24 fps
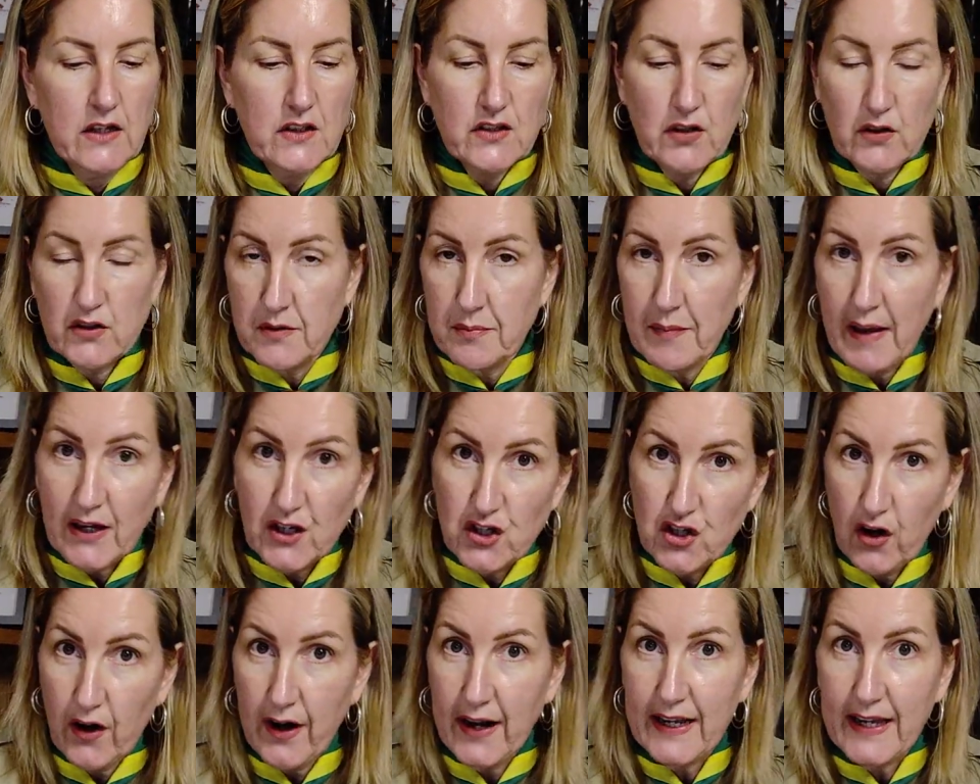So to
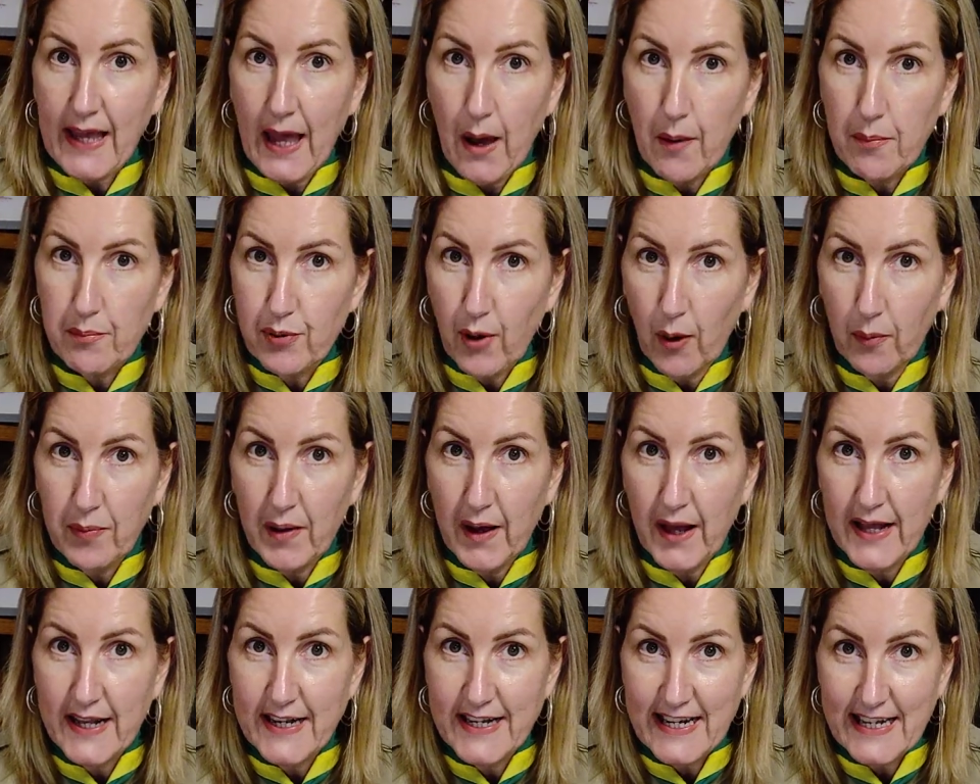make sure I get a
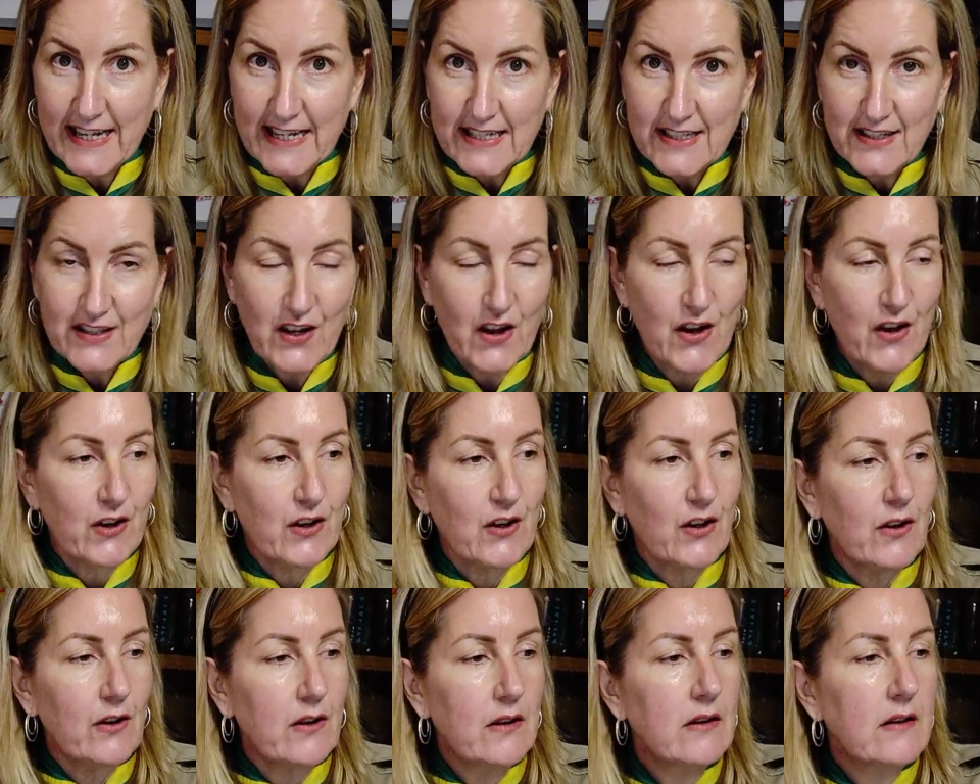proper neat
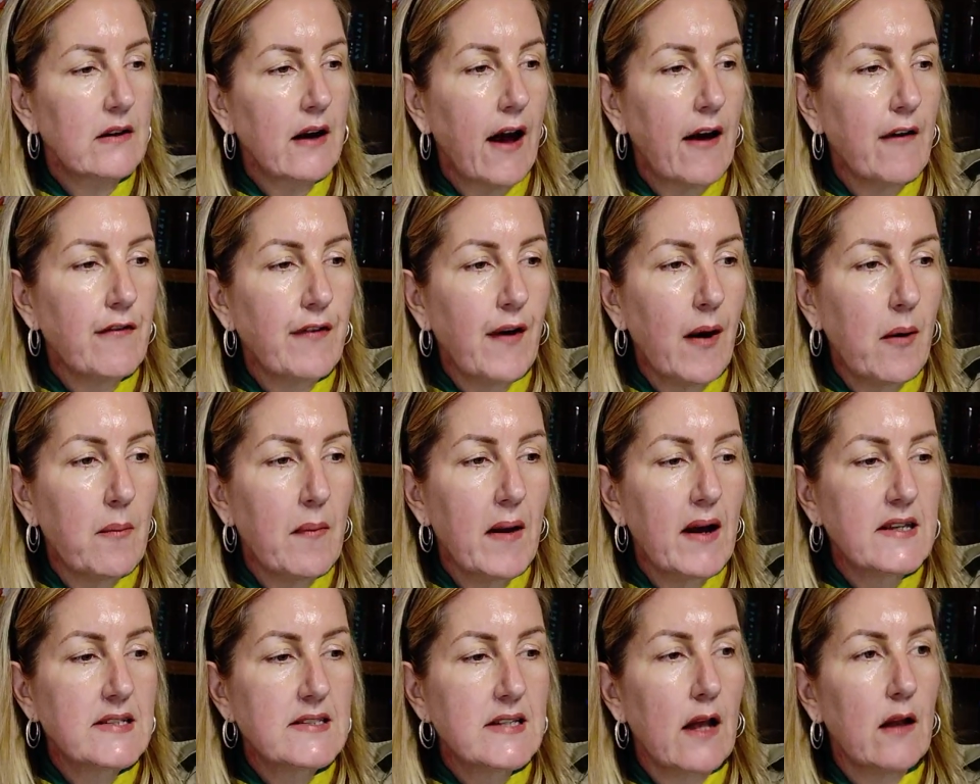circle, I
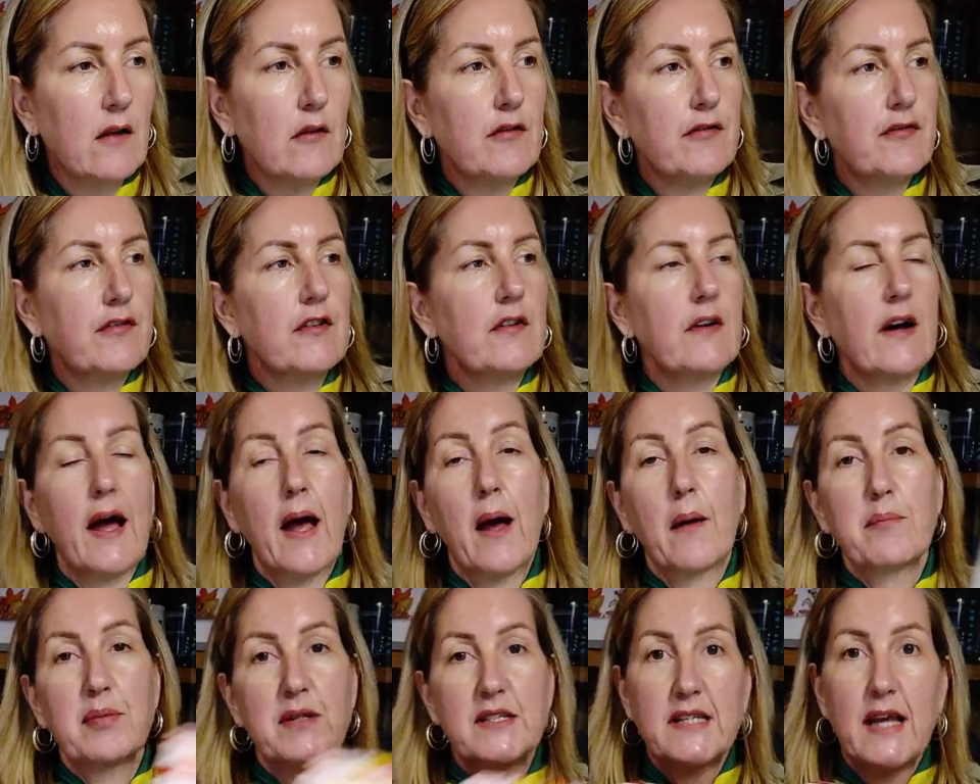
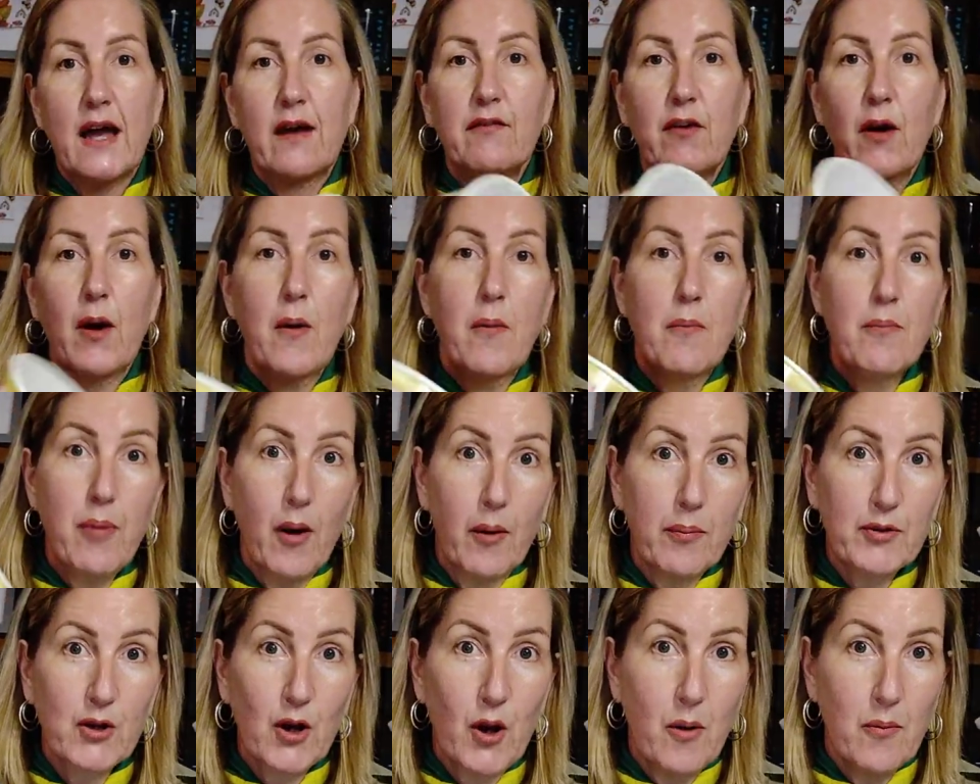happen to have a
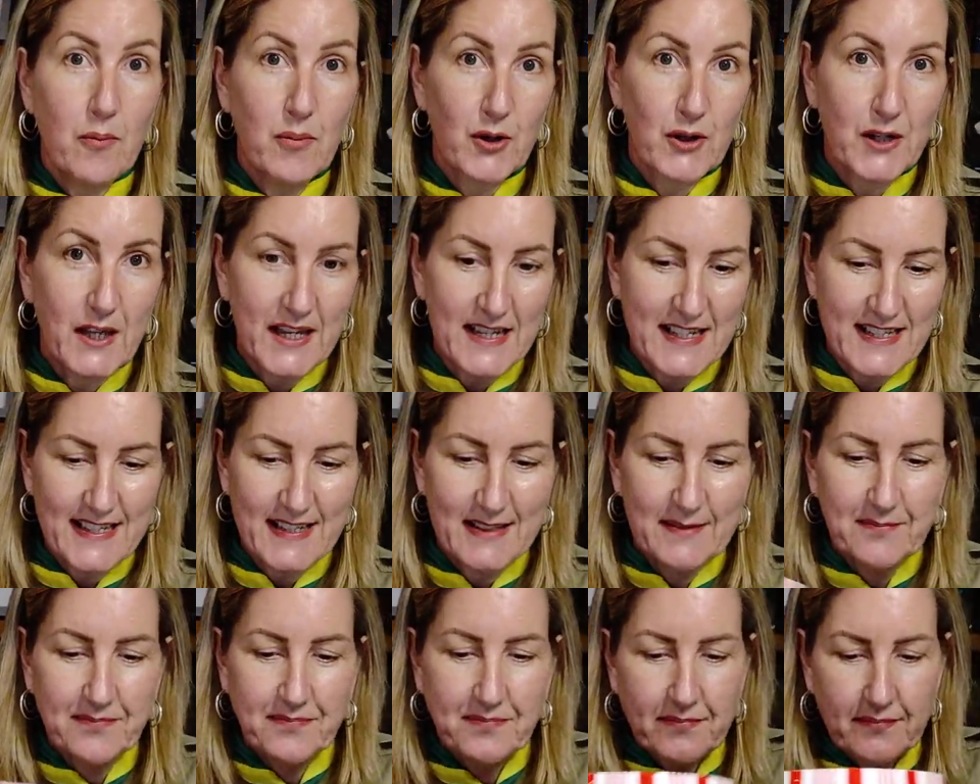popcorn bucket